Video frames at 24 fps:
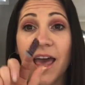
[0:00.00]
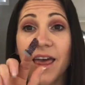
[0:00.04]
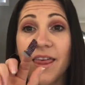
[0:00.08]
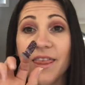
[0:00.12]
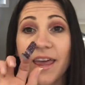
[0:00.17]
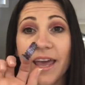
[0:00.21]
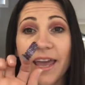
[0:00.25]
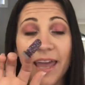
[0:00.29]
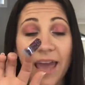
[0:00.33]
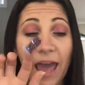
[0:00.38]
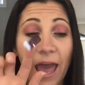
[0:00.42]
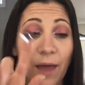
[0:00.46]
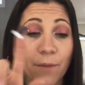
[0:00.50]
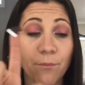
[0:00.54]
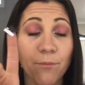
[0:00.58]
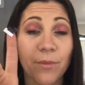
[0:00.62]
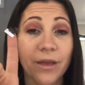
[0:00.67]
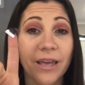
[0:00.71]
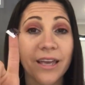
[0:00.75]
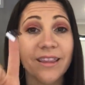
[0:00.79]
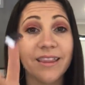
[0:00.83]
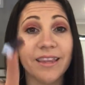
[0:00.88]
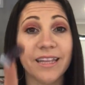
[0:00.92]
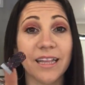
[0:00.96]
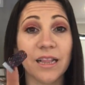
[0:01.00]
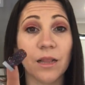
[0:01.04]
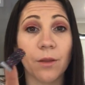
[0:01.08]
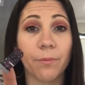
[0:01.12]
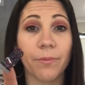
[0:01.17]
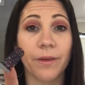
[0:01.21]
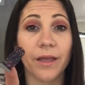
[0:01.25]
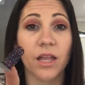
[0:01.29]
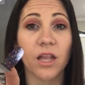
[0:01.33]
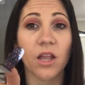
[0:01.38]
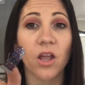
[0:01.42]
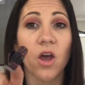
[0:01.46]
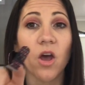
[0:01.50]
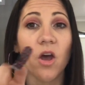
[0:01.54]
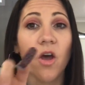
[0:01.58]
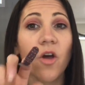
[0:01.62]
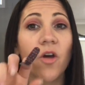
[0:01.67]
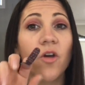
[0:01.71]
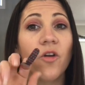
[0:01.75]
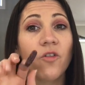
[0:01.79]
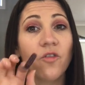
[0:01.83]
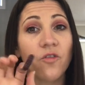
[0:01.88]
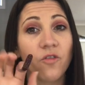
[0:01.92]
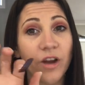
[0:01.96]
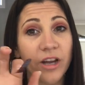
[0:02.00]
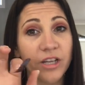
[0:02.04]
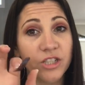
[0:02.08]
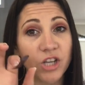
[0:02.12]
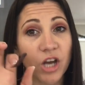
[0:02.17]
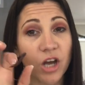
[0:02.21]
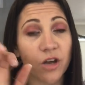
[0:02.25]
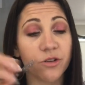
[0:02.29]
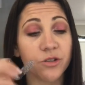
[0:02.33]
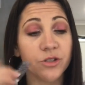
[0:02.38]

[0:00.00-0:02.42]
they can be a little bit fragile.